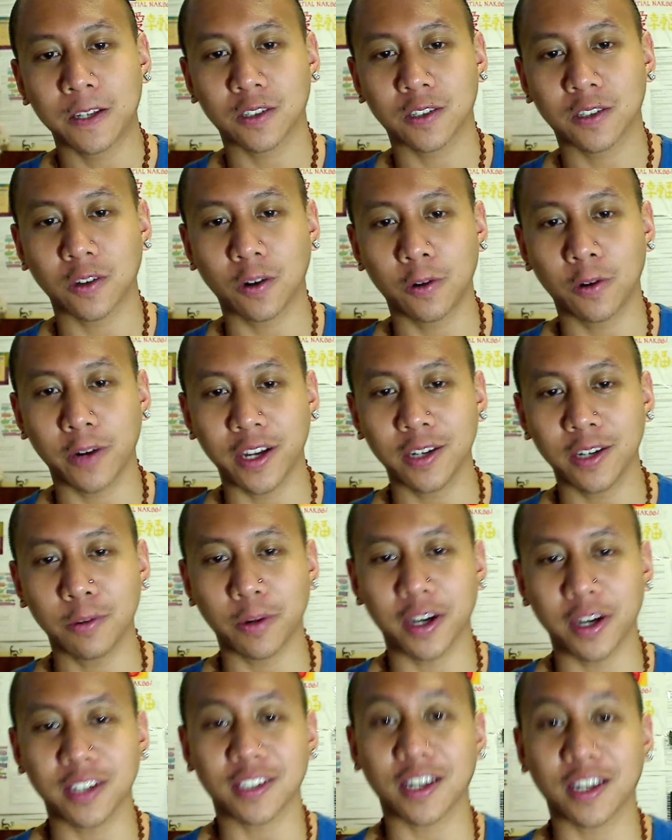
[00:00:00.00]
so
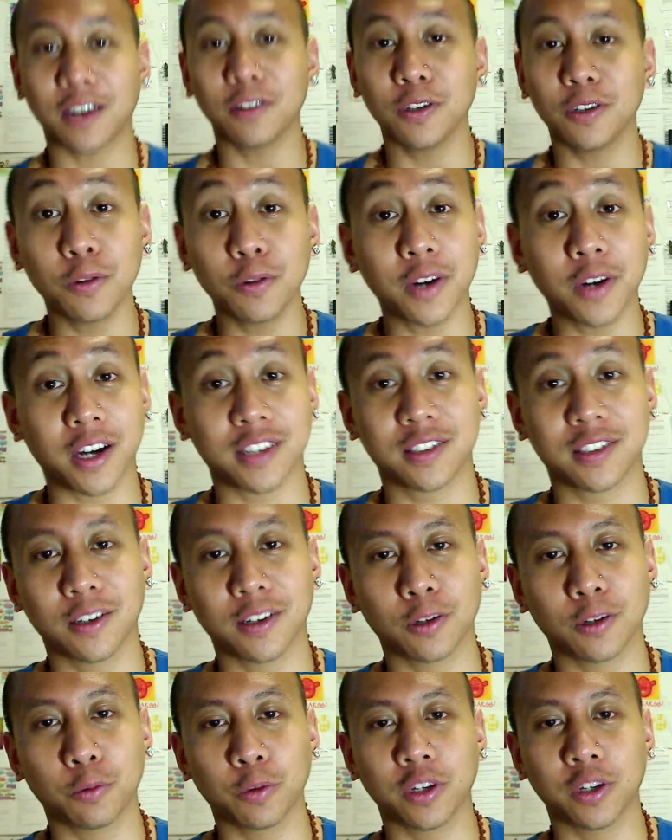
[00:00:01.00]
anyways, how do you guys
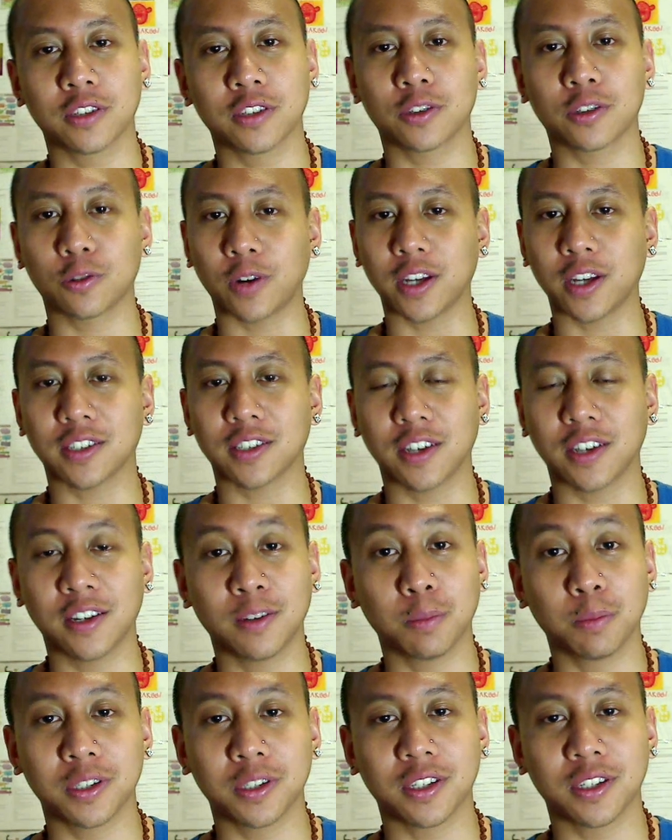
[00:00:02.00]
deal with stress and
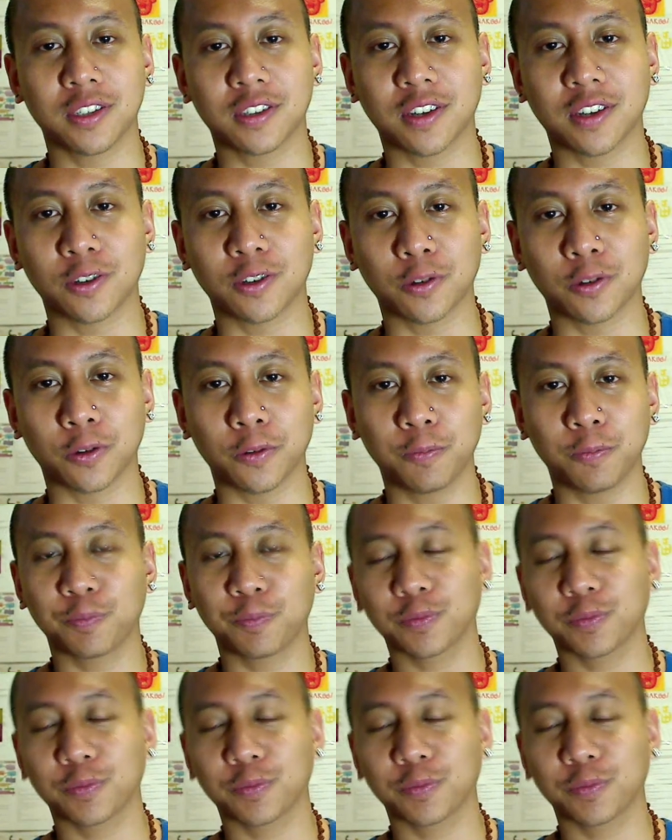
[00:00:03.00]
a busy schedule?